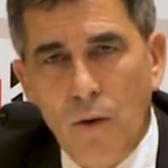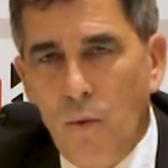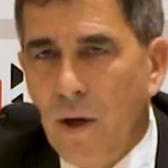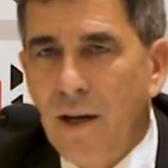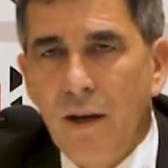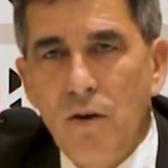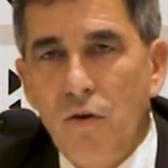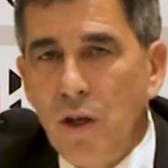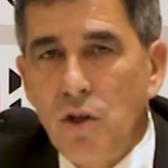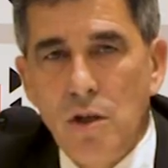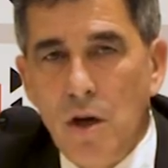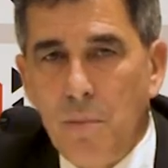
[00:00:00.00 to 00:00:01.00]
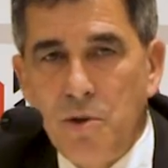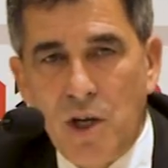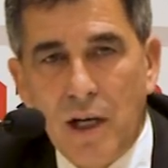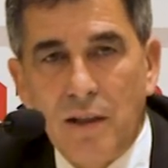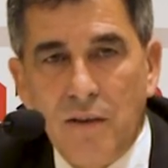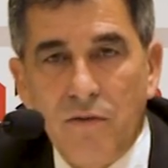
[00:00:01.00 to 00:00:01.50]
we can reach the
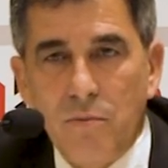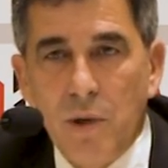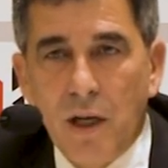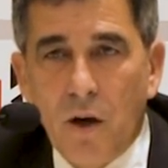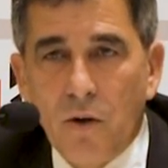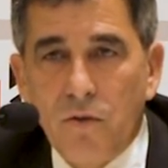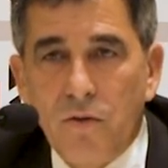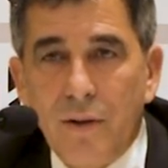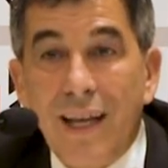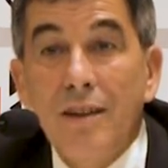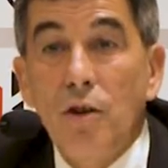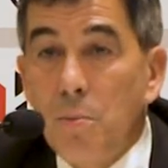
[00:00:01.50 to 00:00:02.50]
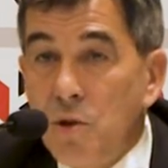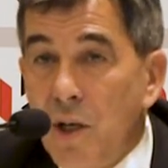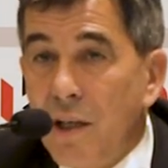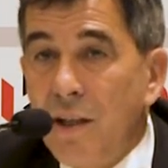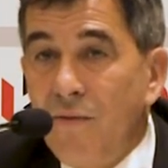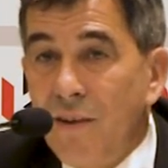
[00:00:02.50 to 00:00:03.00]
objective, because that
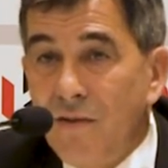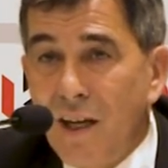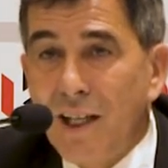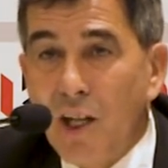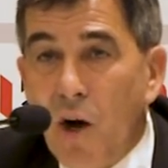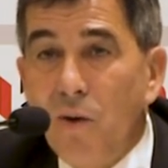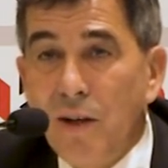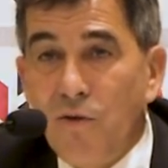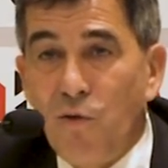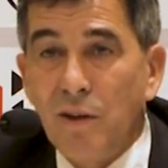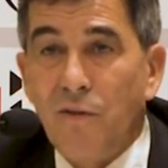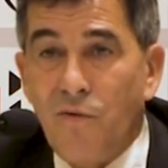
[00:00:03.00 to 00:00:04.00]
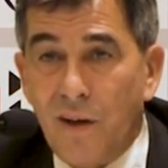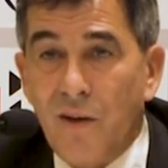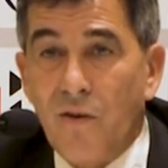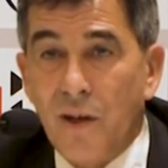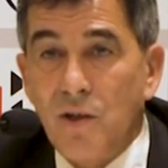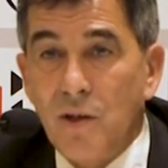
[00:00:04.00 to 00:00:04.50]
objective is not only for the
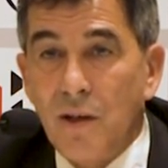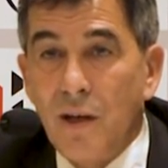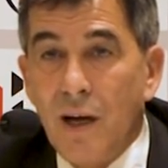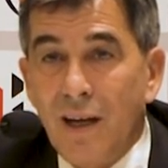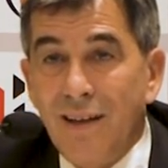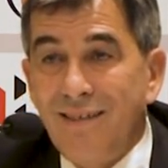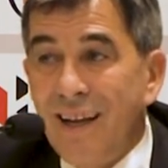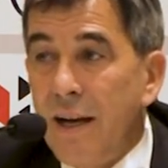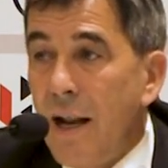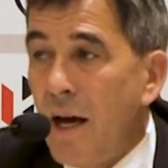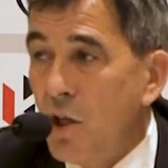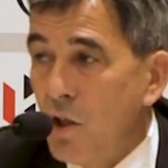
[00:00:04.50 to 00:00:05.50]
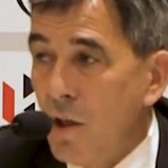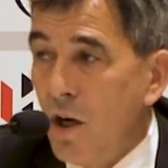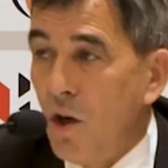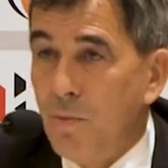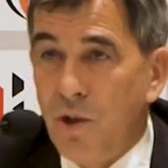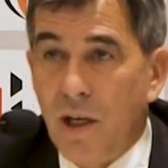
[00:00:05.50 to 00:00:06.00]
federation, it's a
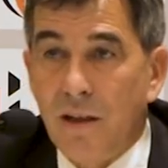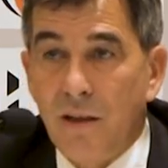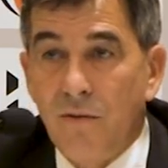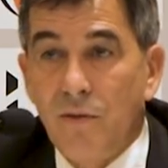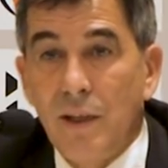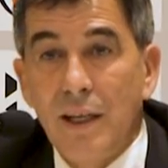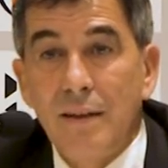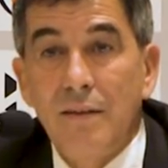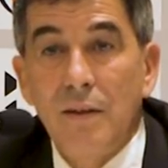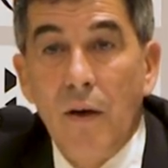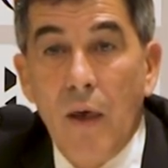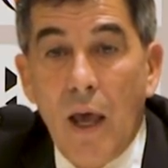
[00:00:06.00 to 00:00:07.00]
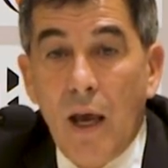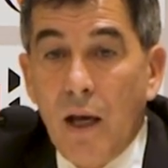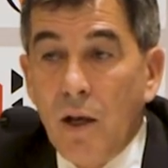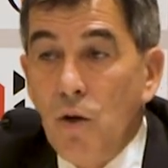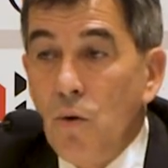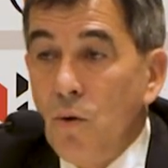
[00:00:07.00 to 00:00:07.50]
national objective that
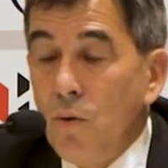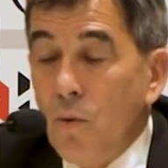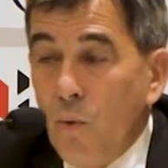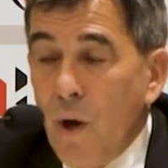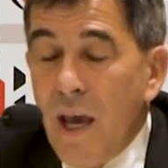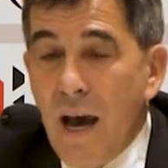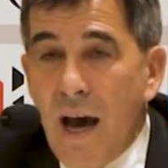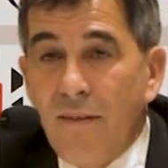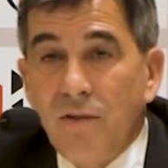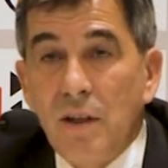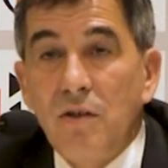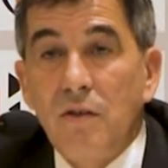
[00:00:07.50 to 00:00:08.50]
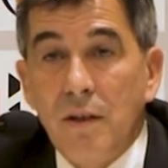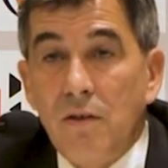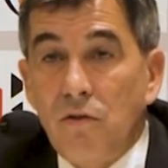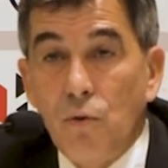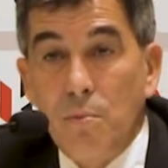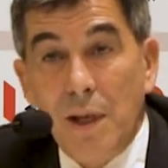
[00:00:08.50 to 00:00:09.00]
we have the
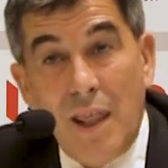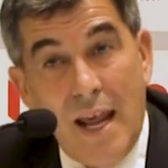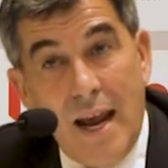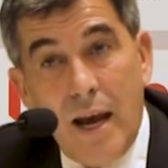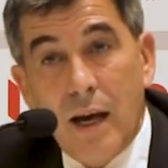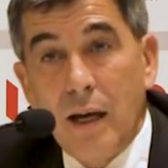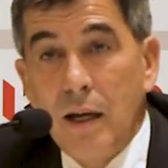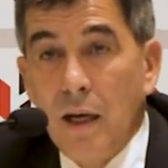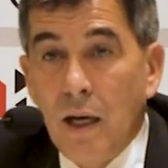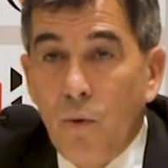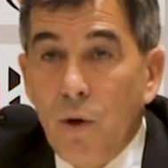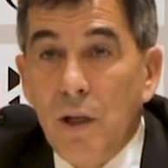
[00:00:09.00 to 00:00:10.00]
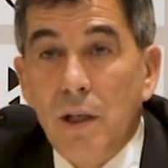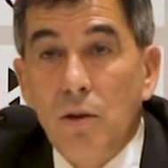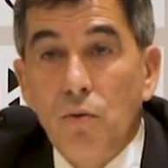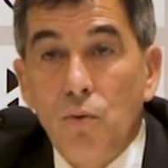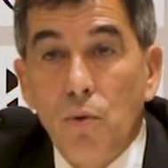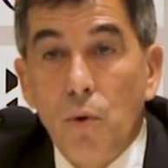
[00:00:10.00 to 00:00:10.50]
seats to be there, we
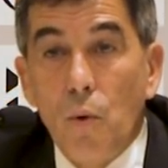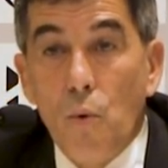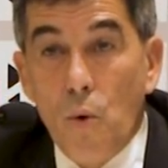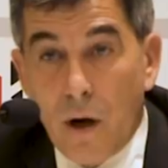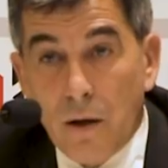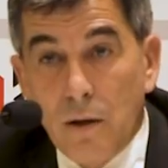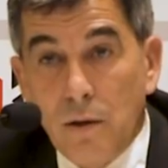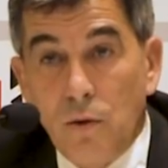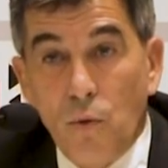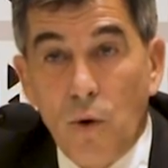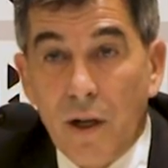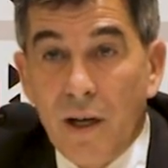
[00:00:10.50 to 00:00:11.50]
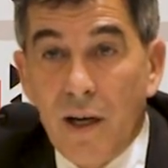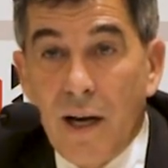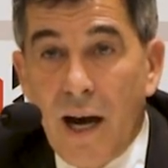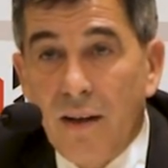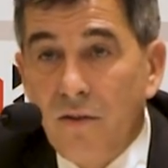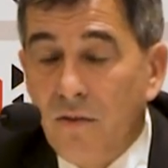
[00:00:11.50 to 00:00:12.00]
need to work to
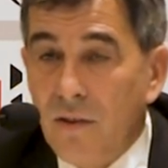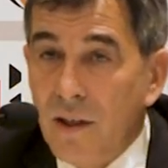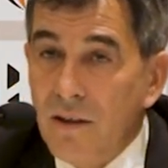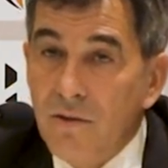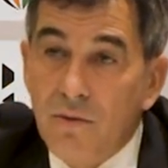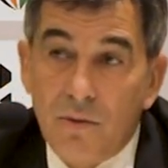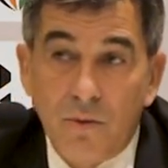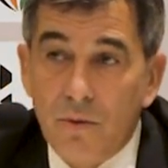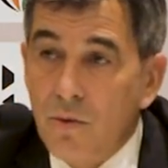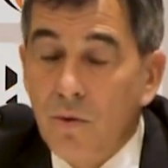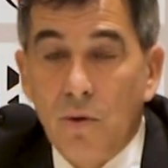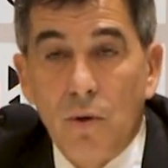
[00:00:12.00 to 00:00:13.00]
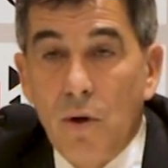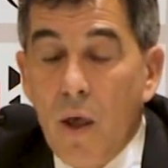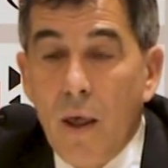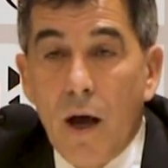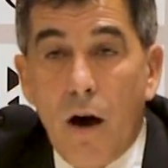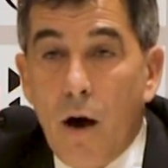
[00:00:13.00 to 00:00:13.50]
organize and to
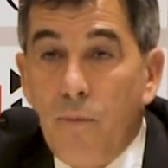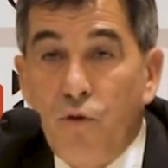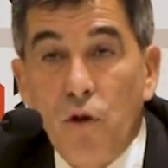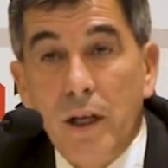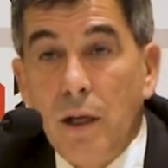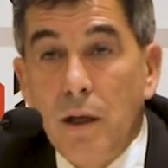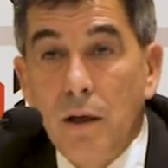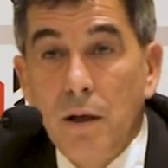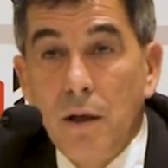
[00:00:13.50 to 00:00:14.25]
hopefully,